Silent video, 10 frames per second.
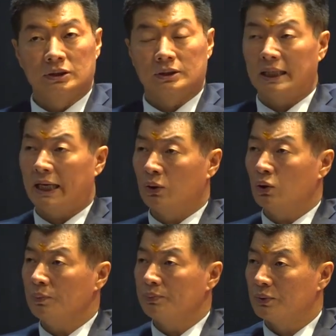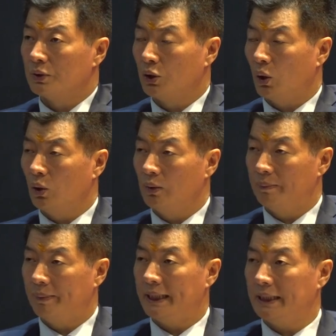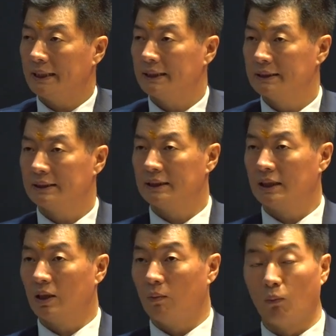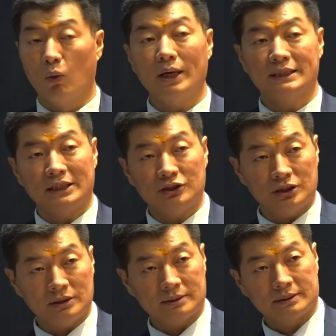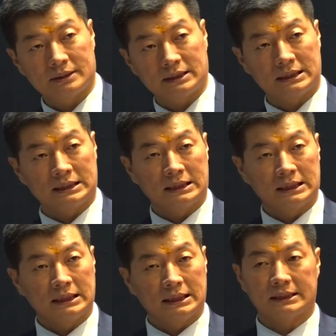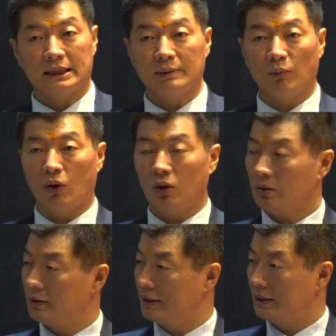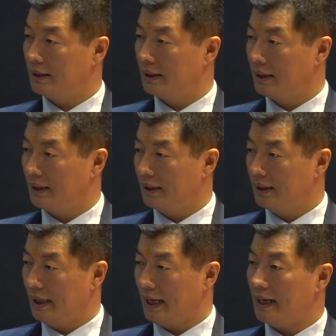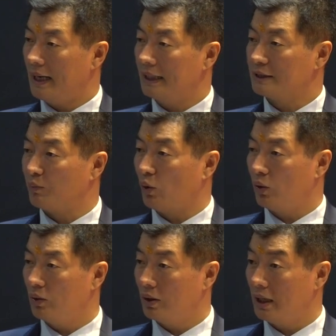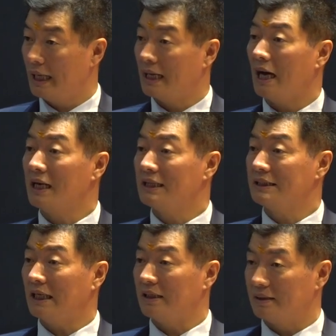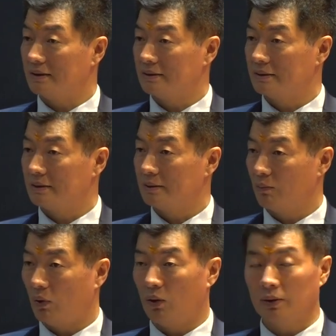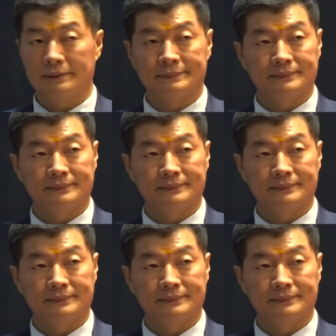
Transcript: So I hope you all will pay more attention, study more, analyze more, and understand more.